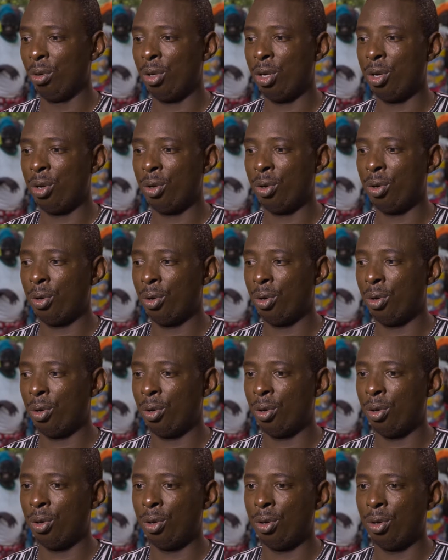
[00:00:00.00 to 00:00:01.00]
we've done
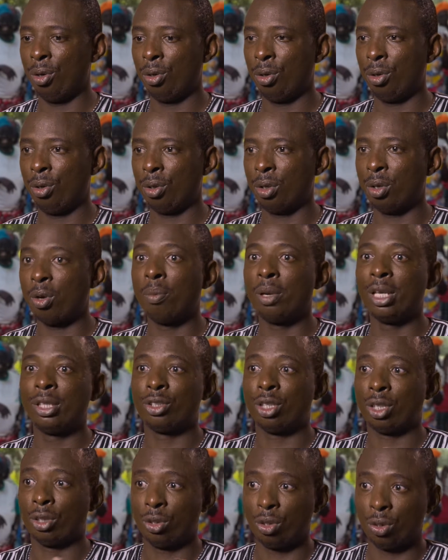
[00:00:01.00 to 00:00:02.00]
what is good,
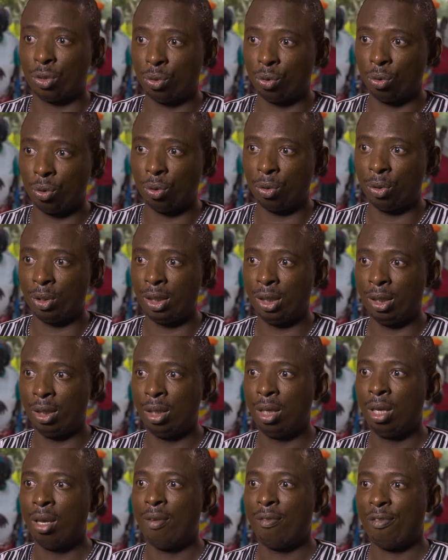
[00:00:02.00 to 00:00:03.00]
what we want to
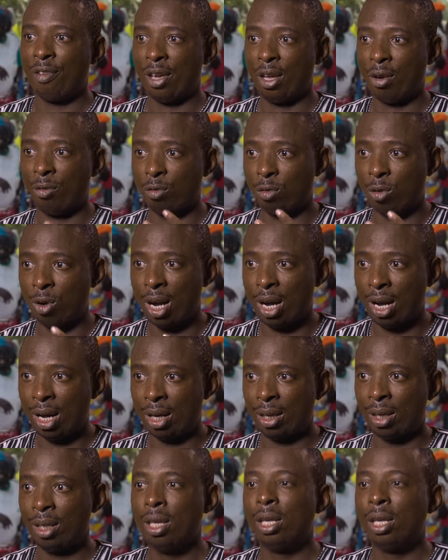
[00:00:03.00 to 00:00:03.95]
make a success story,